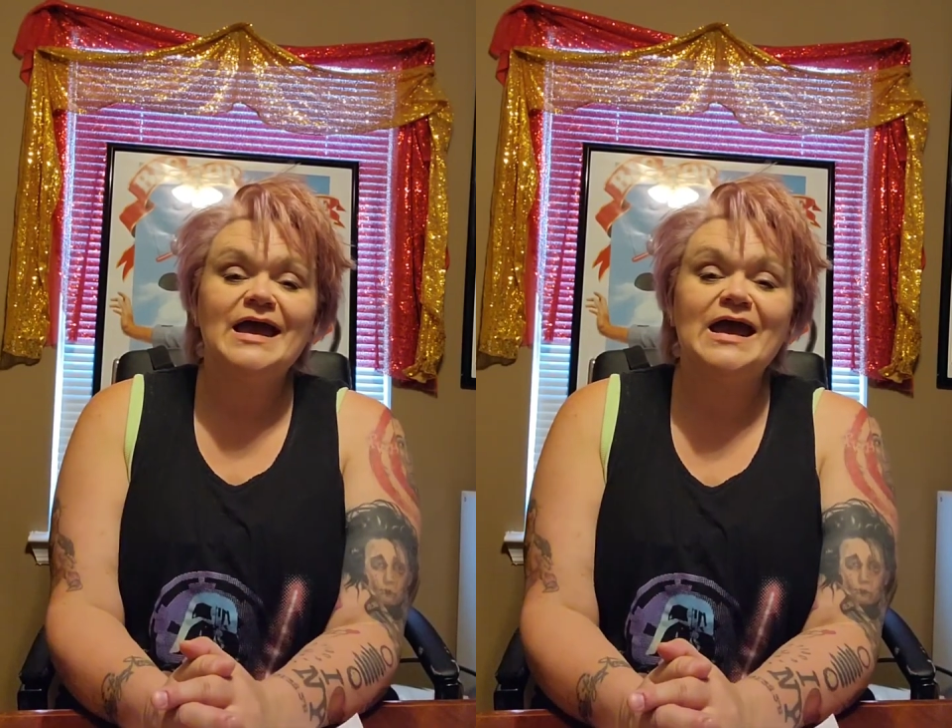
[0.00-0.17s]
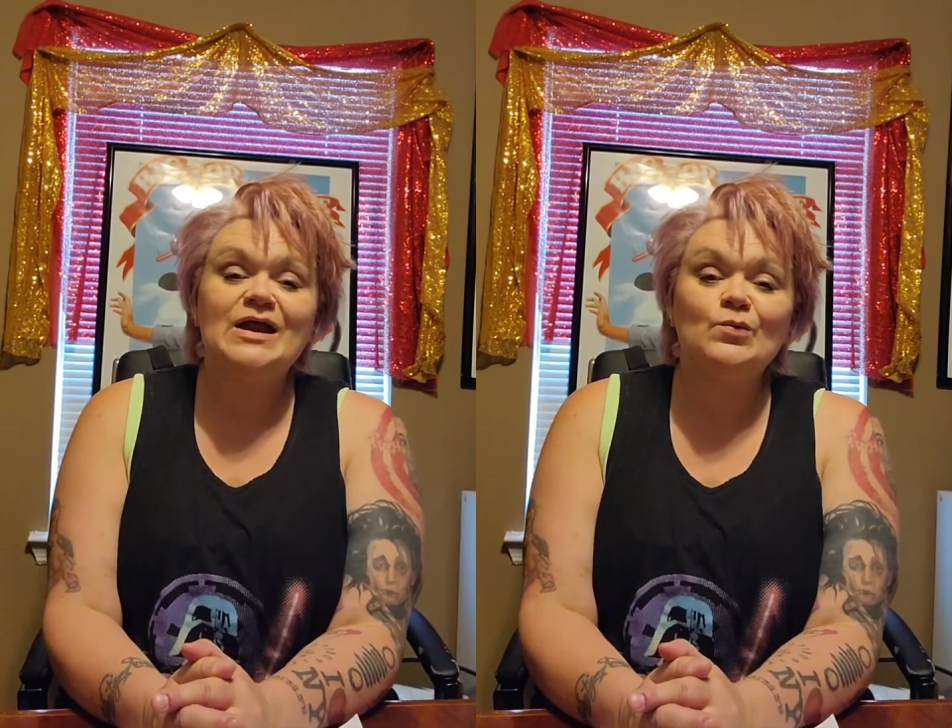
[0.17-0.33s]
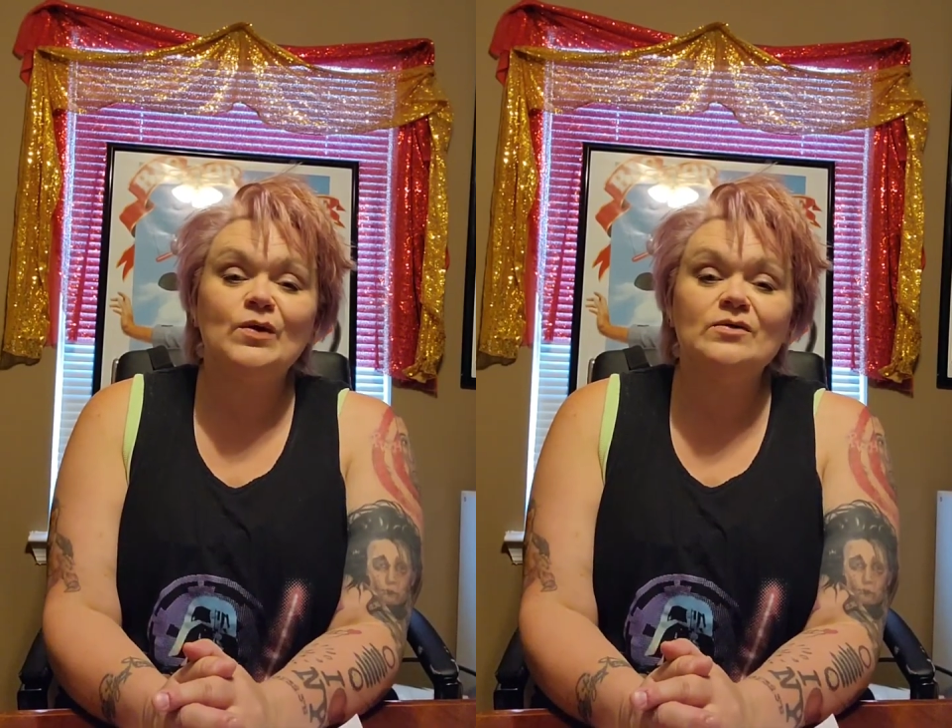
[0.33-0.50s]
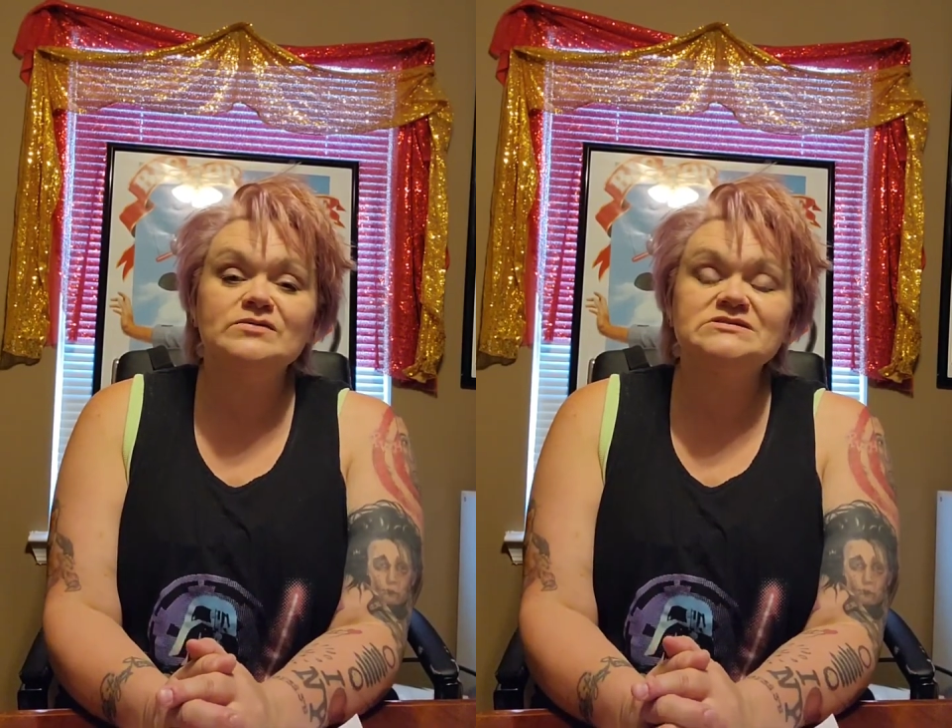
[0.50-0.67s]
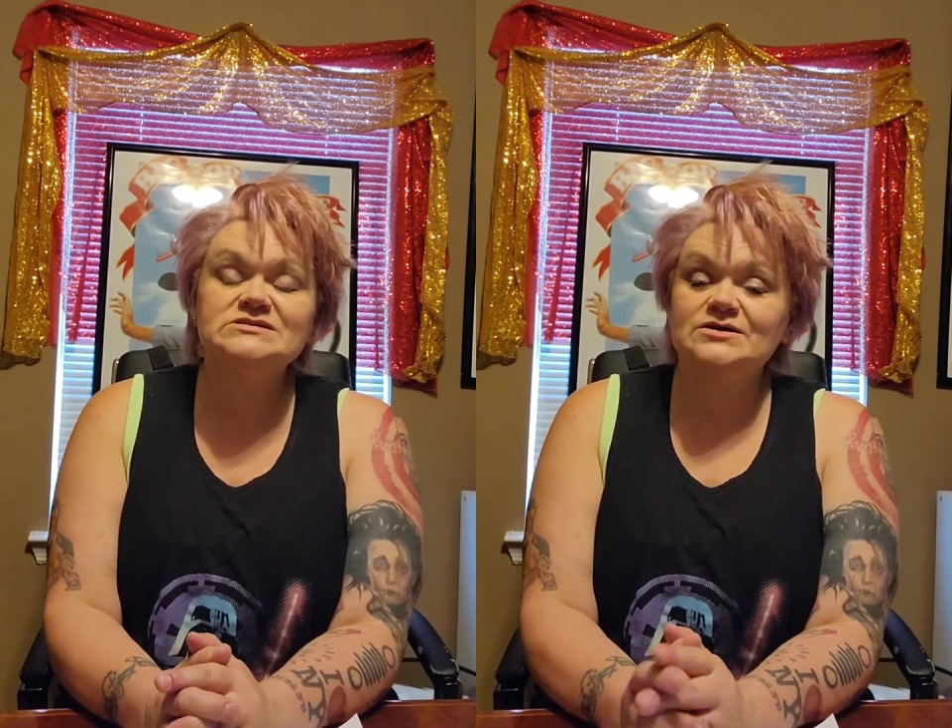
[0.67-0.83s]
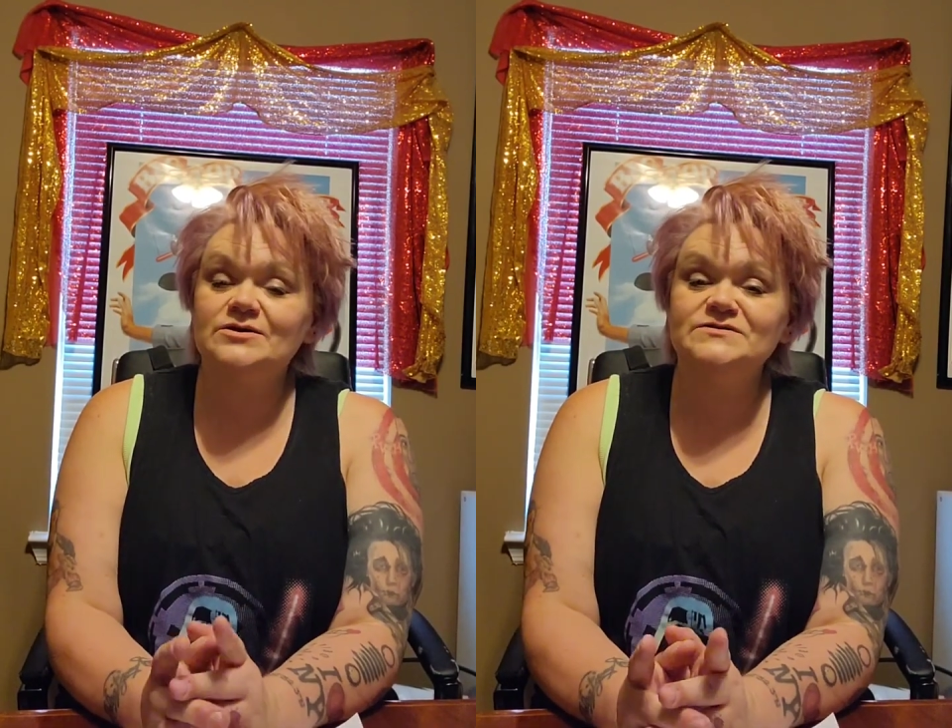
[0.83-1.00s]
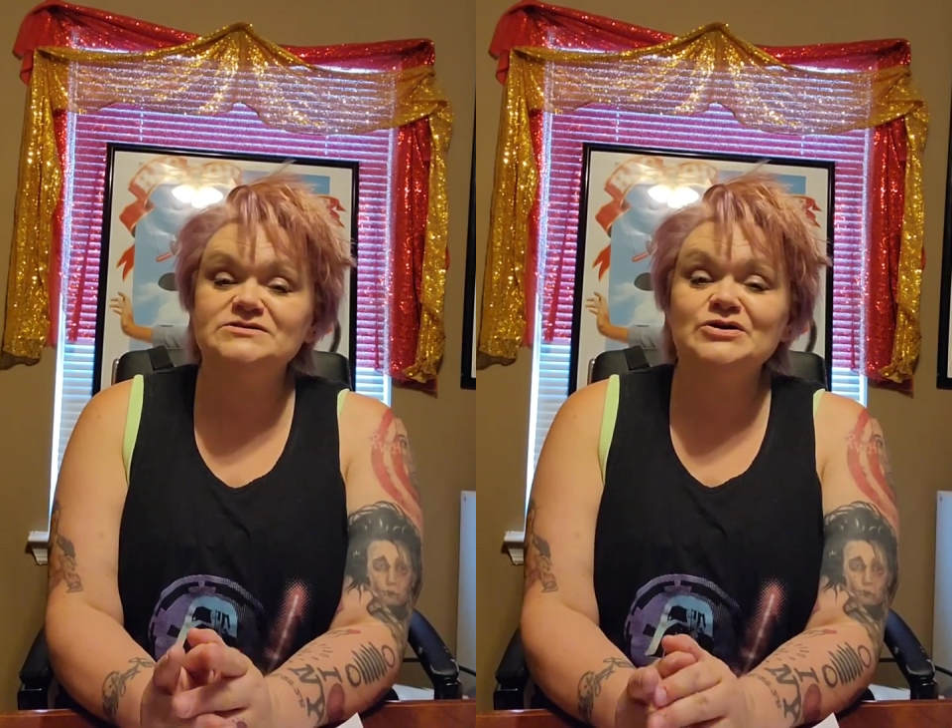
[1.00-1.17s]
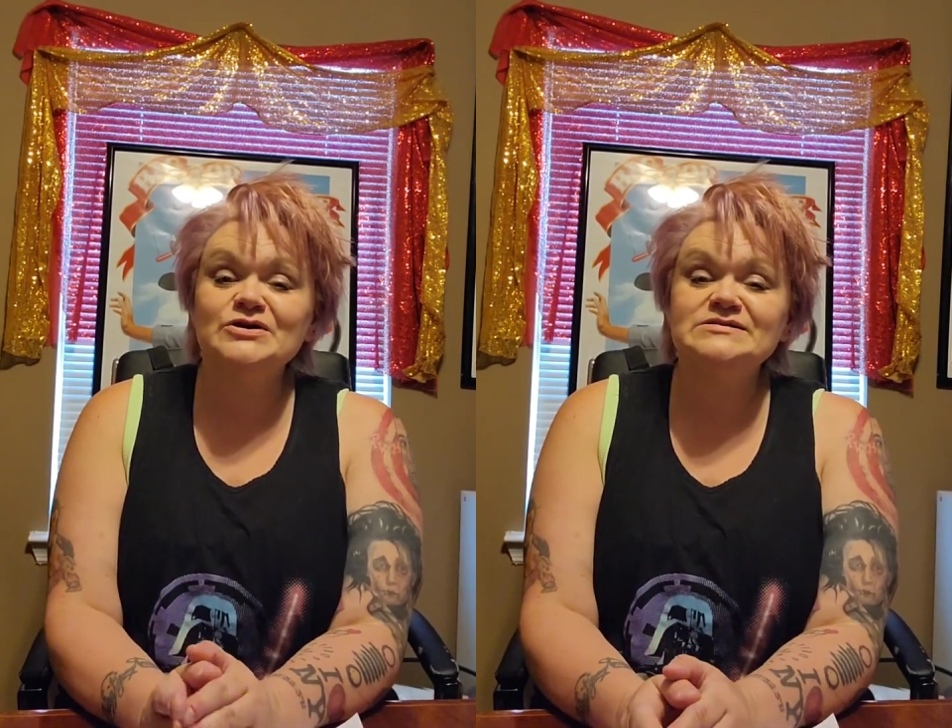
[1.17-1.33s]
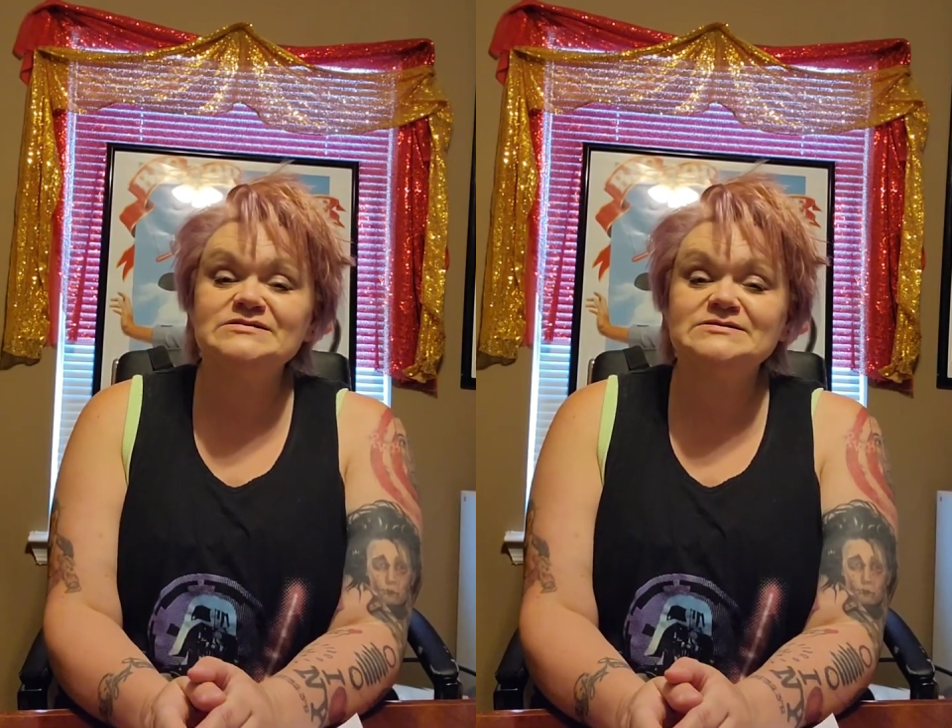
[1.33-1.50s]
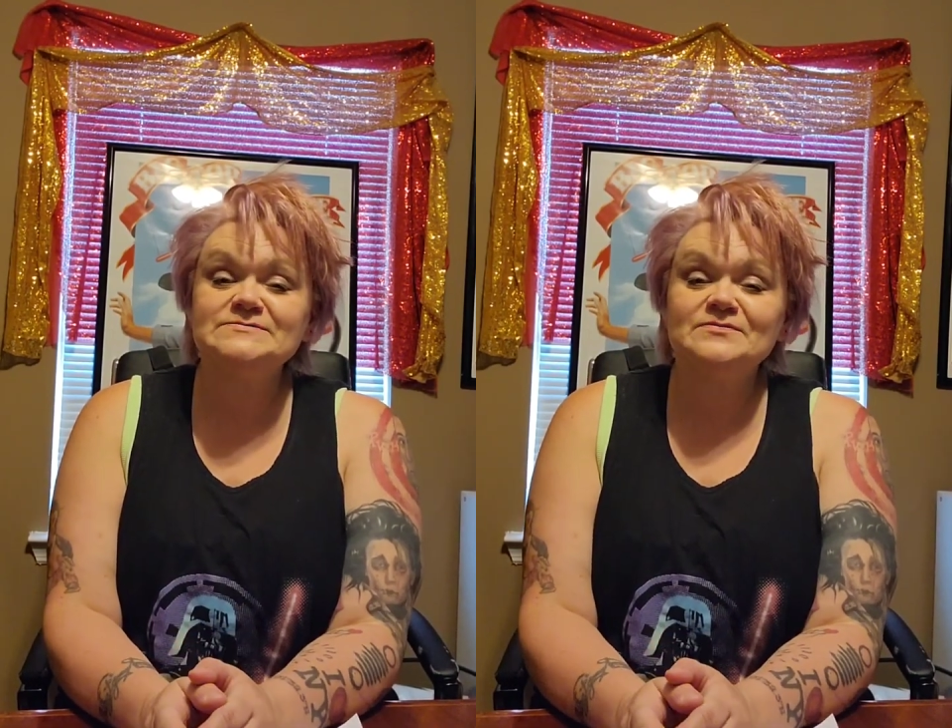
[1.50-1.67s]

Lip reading: And we will see you at the circus.